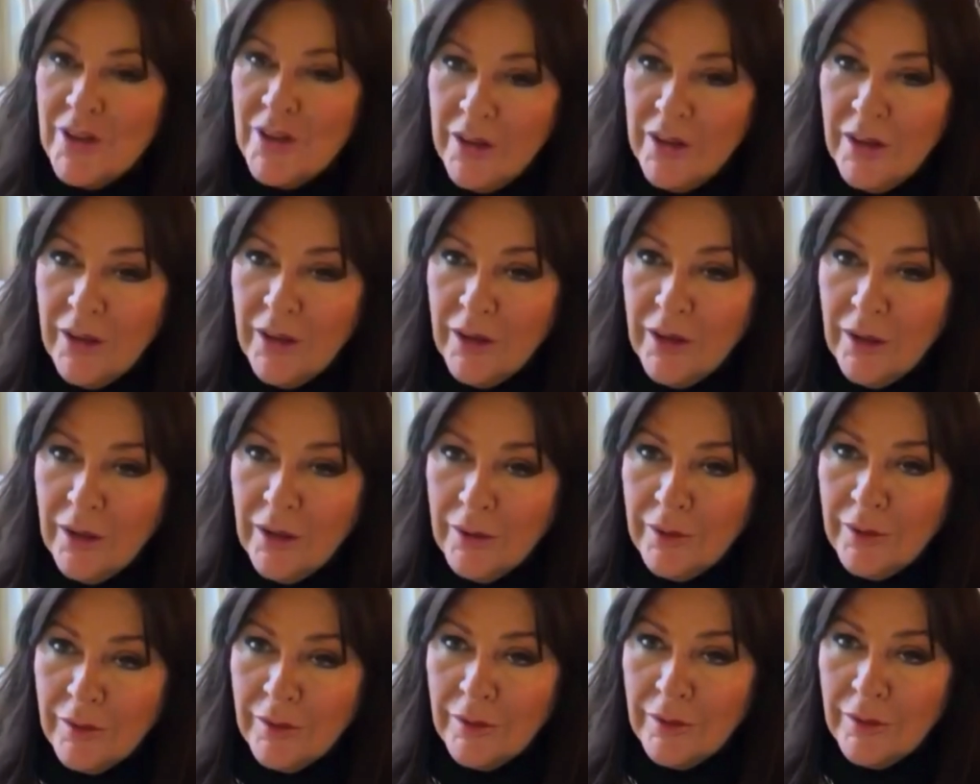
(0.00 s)
that are
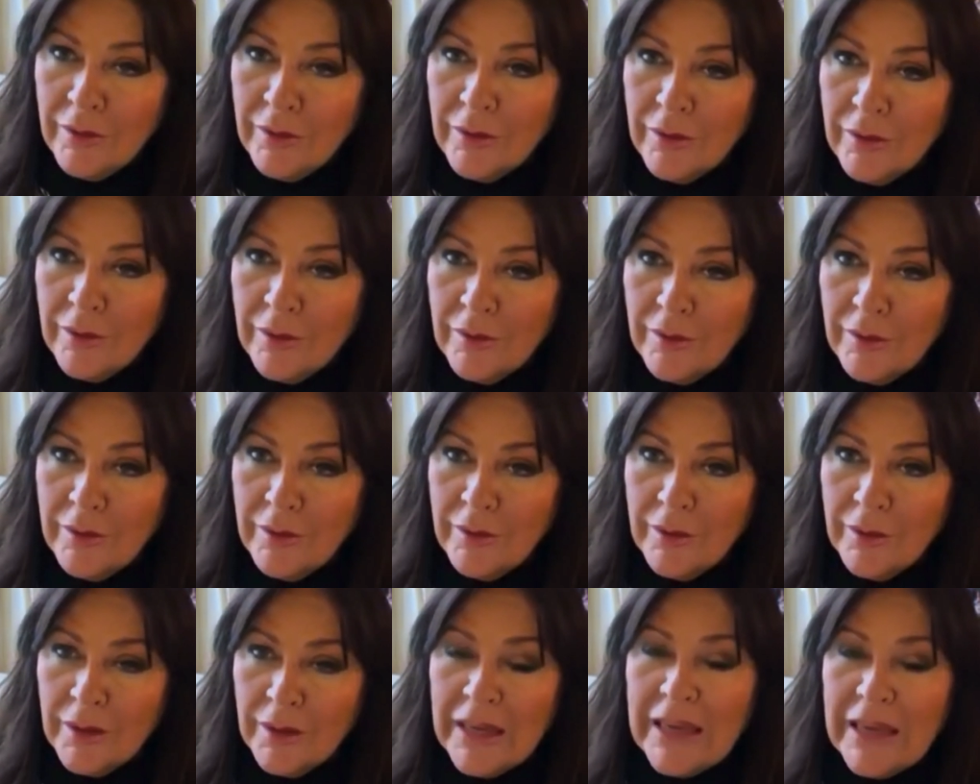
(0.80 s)
sinking.
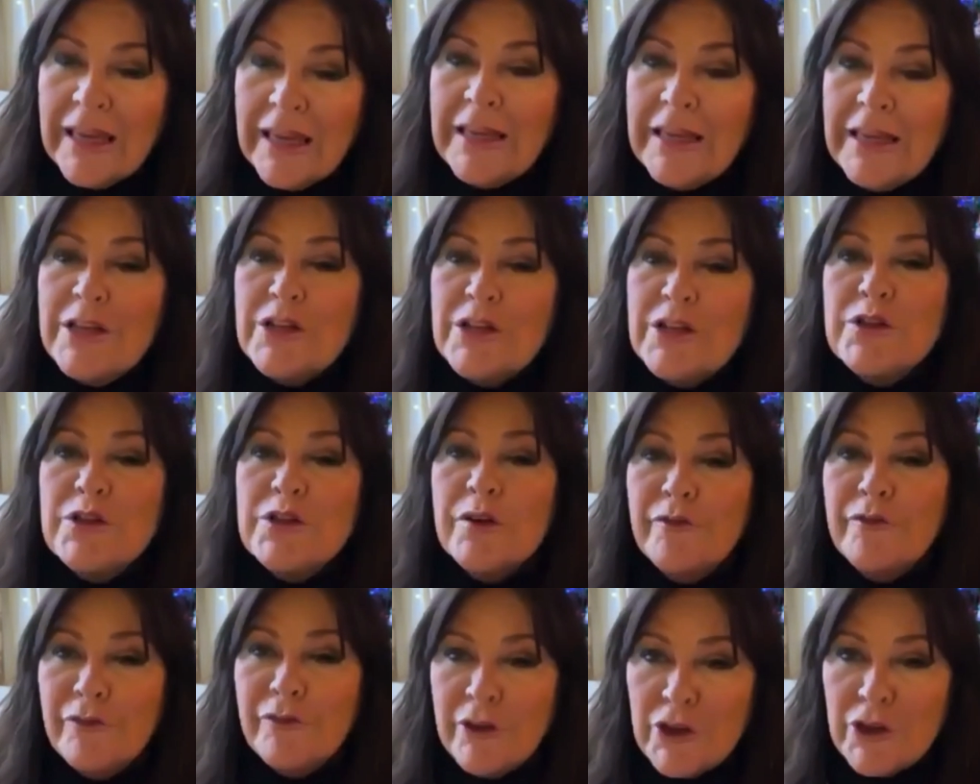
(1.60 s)

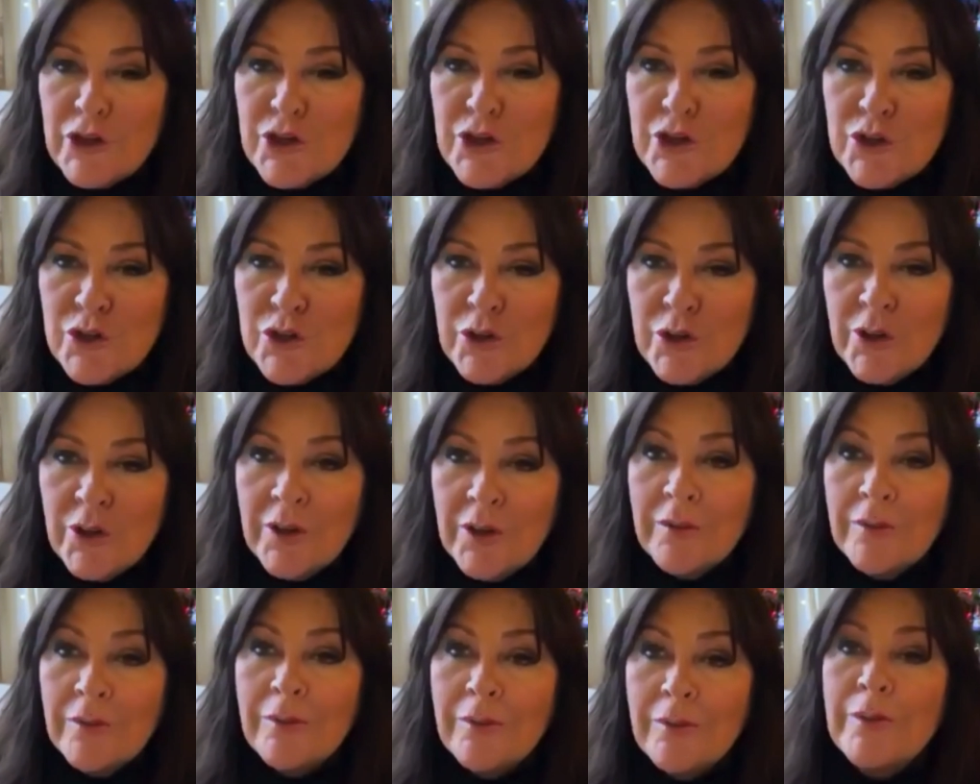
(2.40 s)
It is the
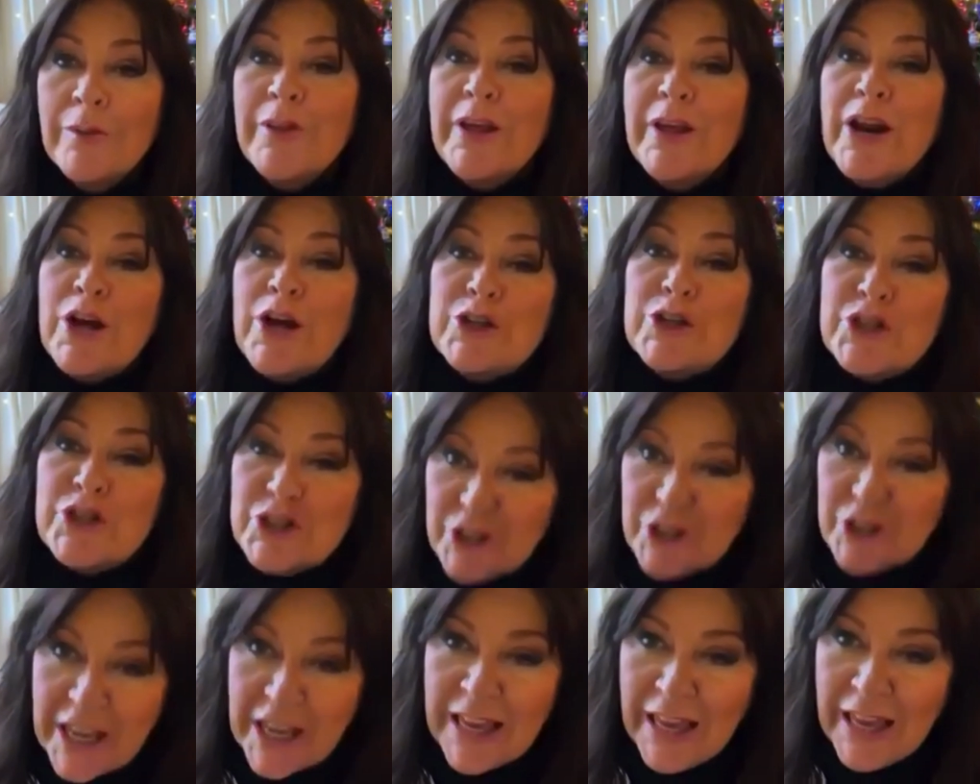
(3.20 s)
fish that
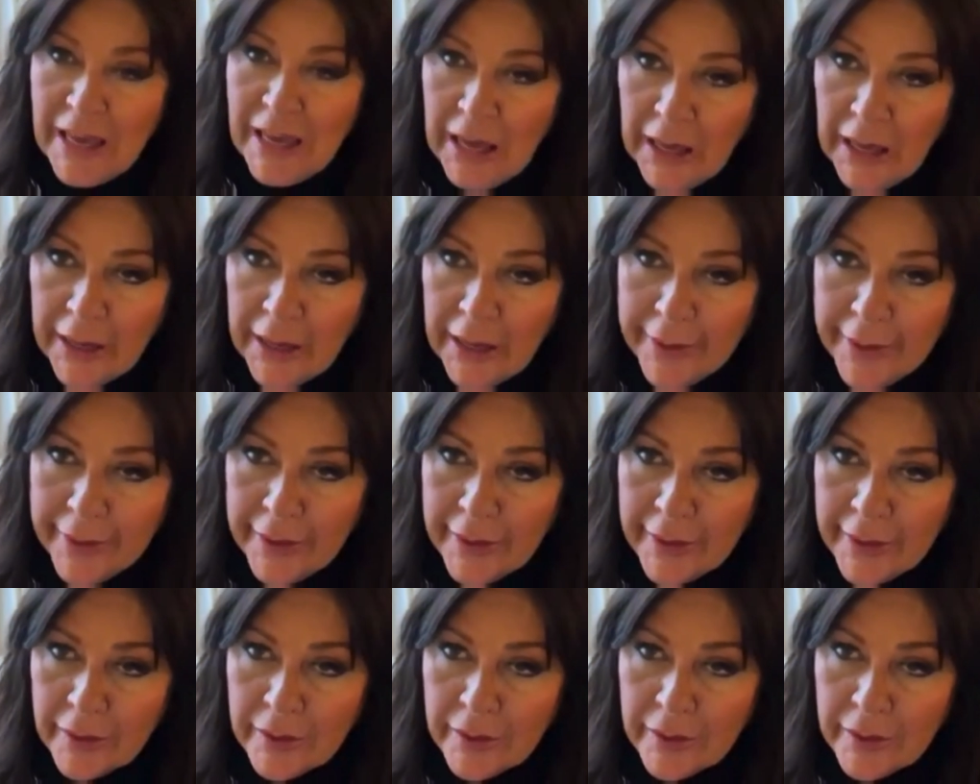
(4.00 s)
are stinking.